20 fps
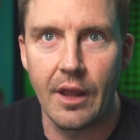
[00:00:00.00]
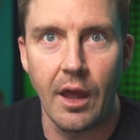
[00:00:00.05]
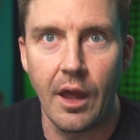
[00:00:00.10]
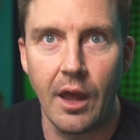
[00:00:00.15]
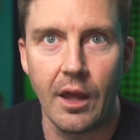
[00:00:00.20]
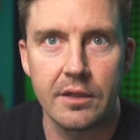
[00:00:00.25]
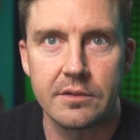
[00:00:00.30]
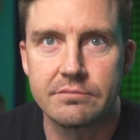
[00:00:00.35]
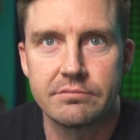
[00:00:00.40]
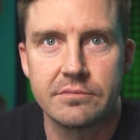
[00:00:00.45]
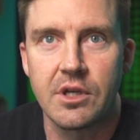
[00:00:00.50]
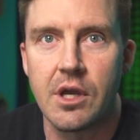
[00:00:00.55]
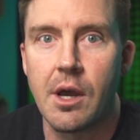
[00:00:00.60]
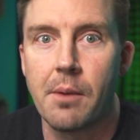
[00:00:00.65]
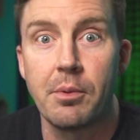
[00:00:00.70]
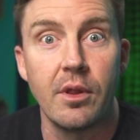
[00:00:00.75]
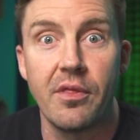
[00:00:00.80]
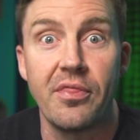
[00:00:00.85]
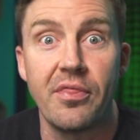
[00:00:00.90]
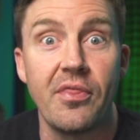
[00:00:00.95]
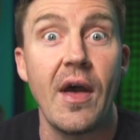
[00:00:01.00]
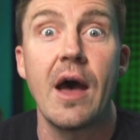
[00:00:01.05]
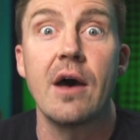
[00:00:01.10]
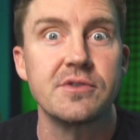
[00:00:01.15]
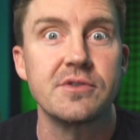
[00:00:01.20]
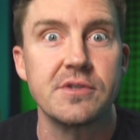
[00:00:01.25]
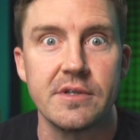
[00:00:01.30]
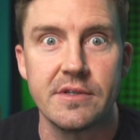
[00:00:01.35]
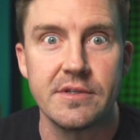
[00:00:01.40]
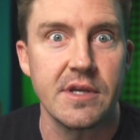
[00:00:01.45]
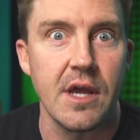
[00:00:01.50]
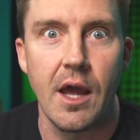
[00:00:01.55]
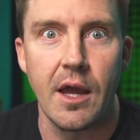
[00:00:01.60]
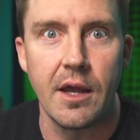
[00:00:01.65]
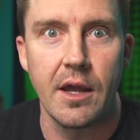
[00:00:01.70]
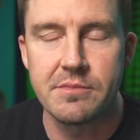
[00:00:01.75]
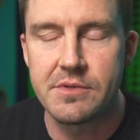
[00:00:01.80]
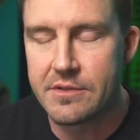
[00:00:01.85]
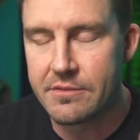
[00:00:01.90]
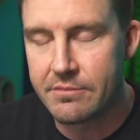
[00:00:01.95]
a couple of thousand
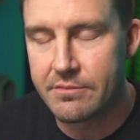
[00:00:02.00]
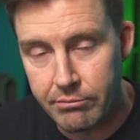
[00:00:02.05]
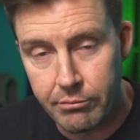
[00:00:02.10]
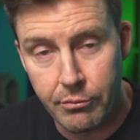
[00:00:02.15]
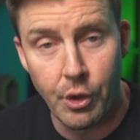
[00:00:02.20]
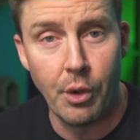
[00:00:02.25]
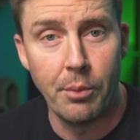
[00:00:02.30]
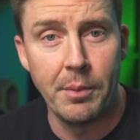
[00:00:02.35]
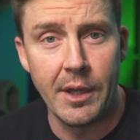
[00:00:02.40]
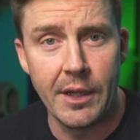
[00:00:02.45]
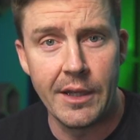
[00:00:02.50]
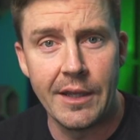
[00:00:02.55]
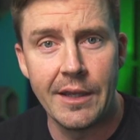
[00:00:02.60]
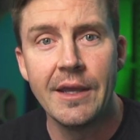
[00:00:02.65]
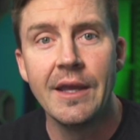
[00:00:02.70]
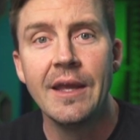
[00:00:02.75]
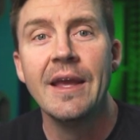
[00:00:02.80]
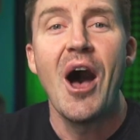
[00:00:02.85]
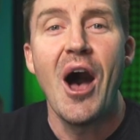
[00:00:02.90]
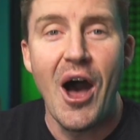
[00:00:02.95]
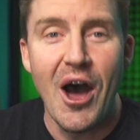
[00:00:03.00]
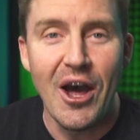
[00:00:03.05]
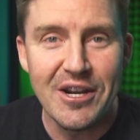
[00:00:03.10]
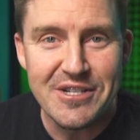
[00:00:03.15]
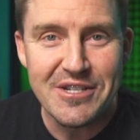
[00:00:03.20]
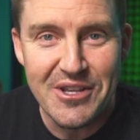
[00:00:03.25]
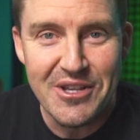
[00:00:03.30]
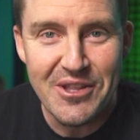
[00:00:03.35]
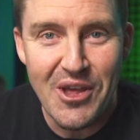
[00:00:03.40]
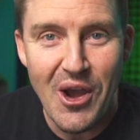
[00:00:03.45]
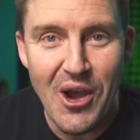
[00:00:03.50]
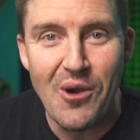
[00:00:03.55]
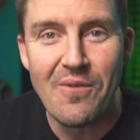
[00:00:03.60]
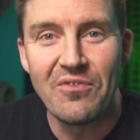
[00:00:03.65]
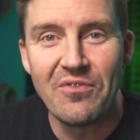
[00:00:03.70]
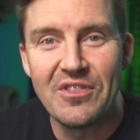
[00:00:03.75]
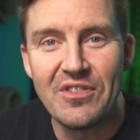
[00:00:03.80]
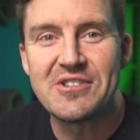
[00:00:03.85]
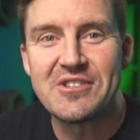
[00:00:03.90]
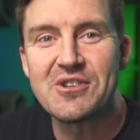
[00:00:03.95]
times, no biggie. Honestly
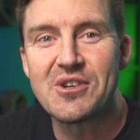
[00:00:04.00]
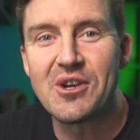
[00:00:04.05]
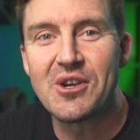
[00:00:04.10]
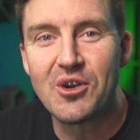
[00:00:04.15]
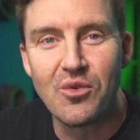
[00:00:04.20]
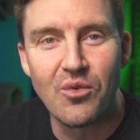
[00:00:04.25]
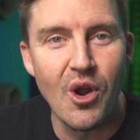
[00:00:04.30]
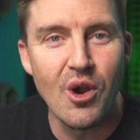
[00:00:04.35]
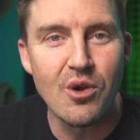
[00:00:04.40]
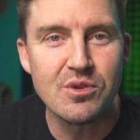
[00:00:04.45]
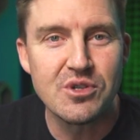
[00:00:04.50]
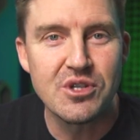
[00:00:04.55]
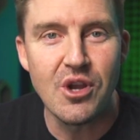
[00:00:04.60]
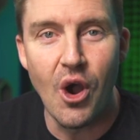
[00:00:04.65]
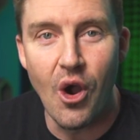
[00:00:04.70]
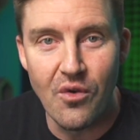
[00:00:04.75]
though, this is a gross